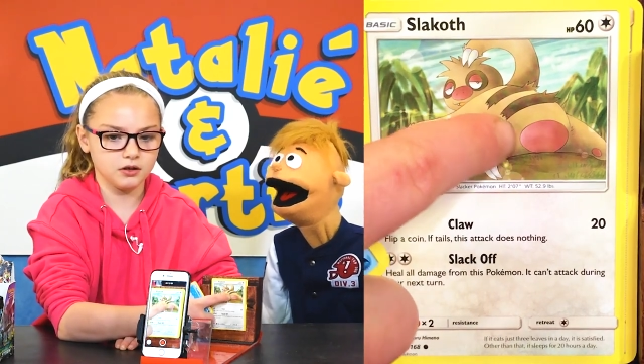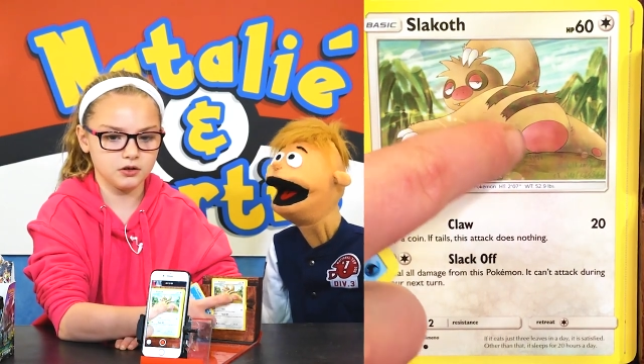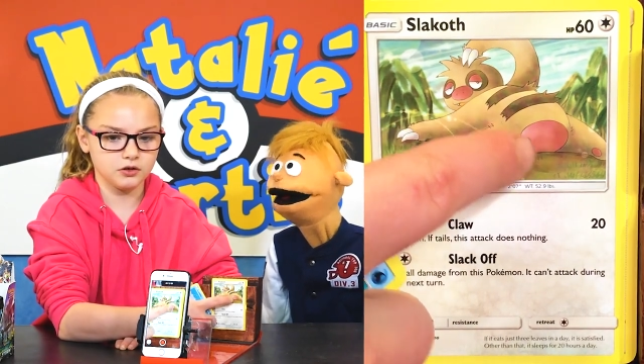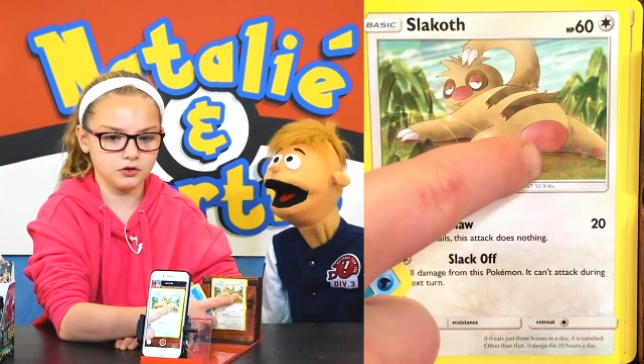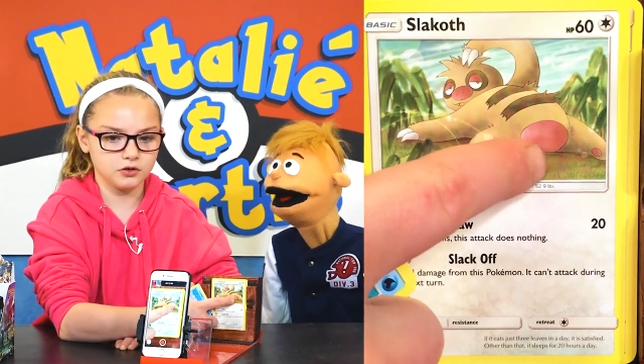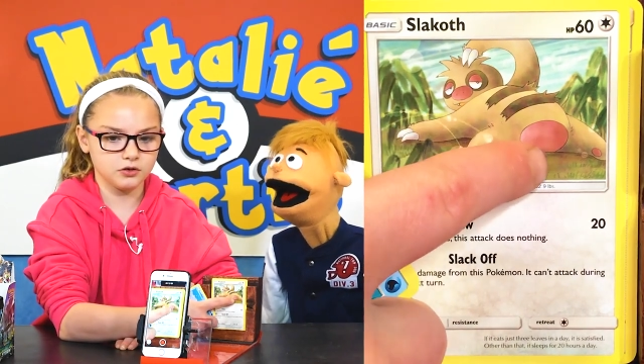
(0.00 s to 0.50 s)

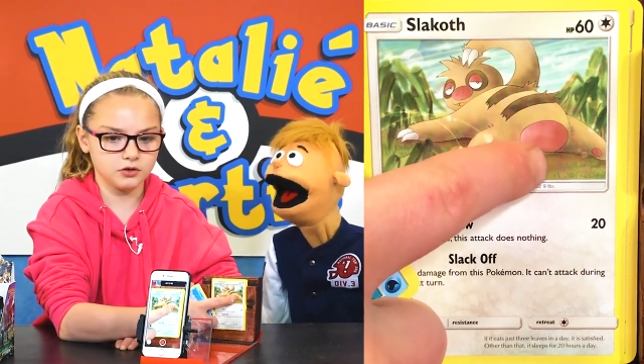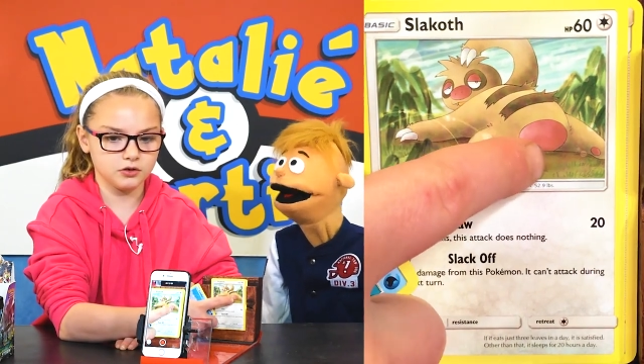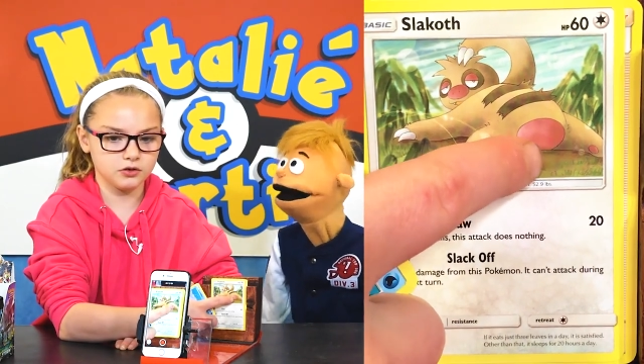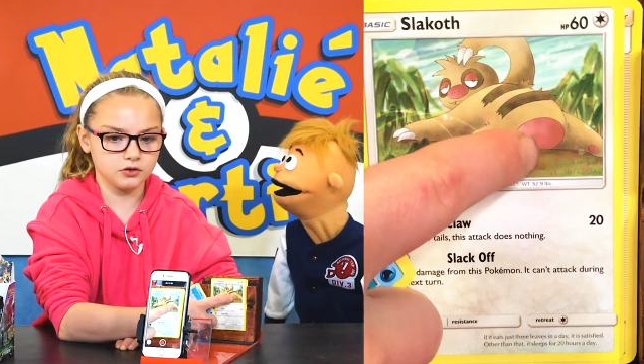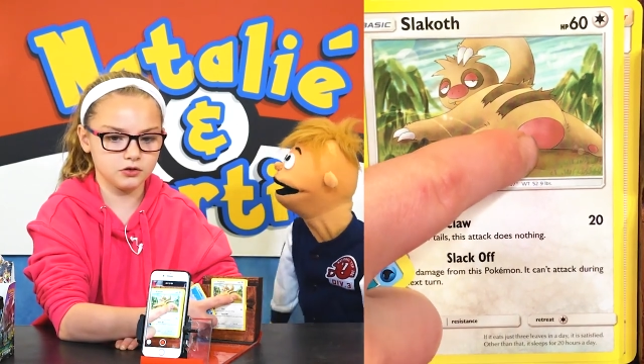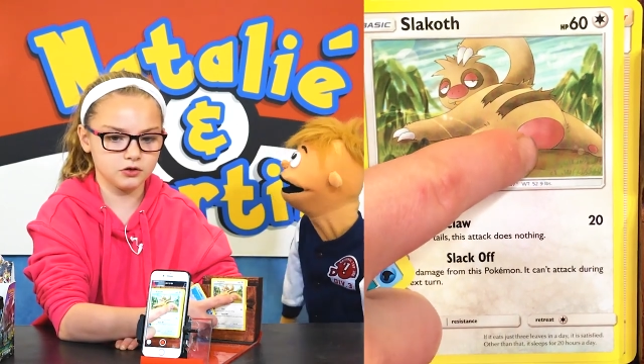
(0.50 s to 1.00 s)

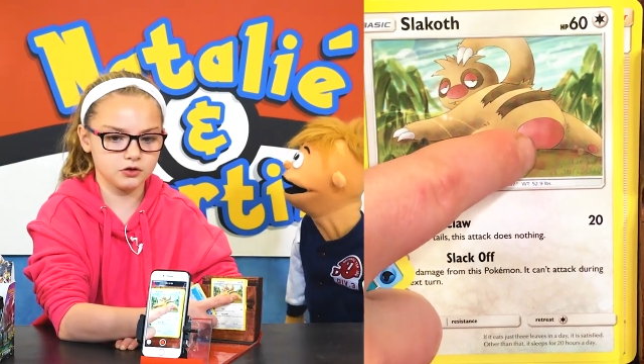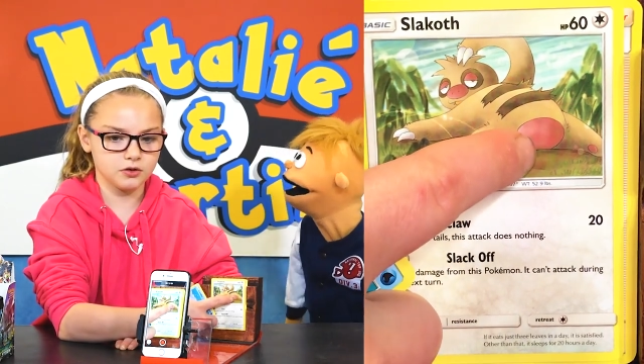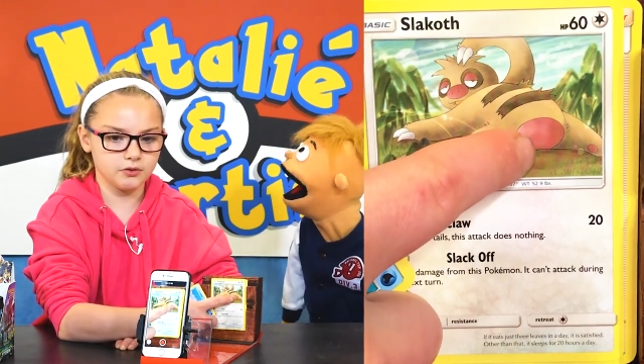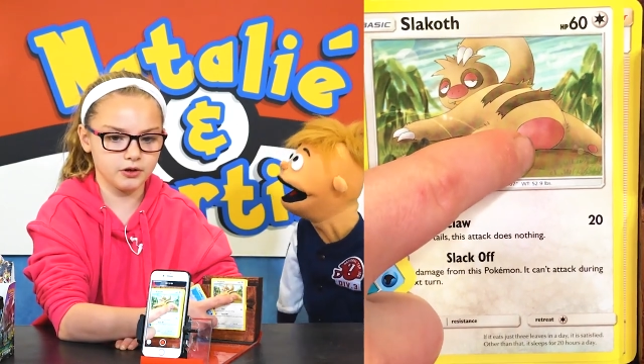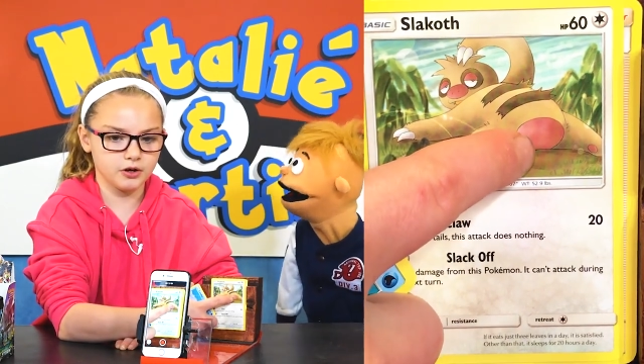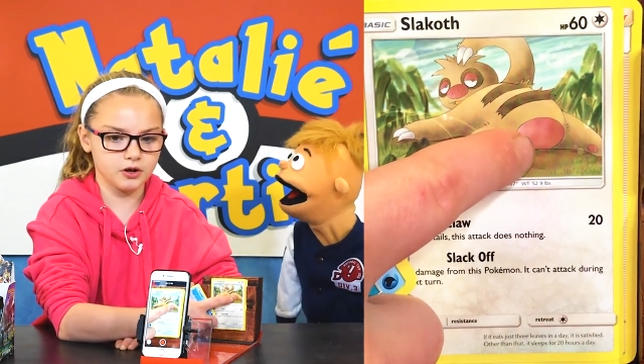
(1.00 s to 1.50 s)
Slakoth.
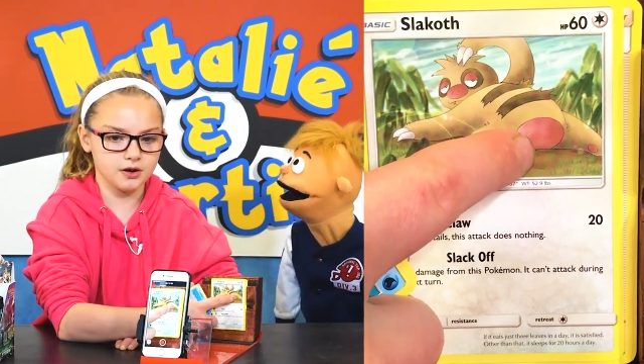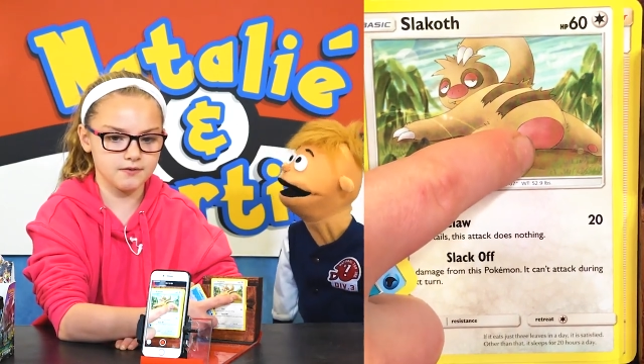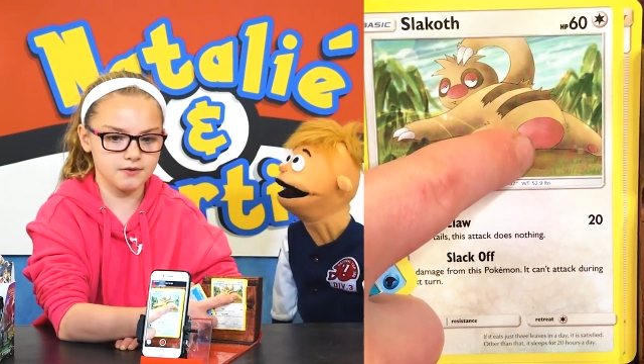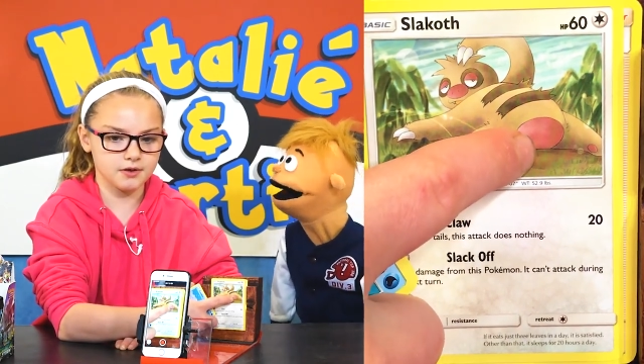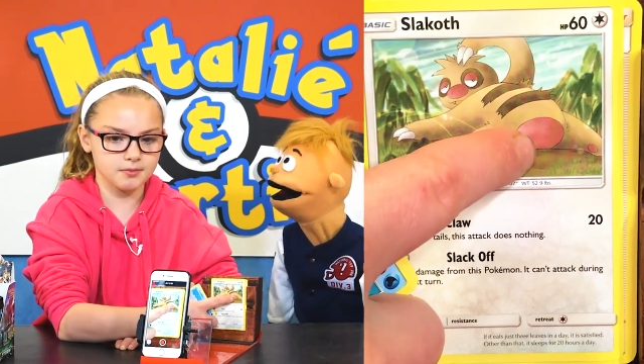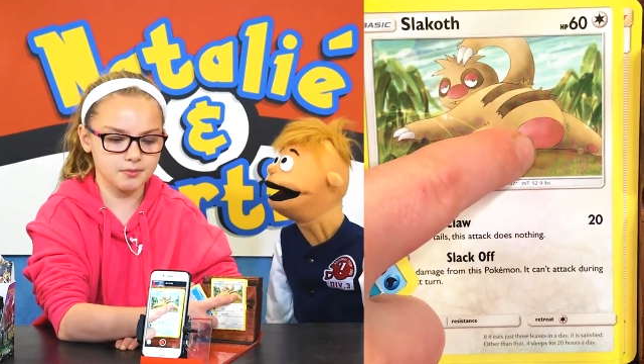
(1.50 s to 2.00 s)
Slakoth?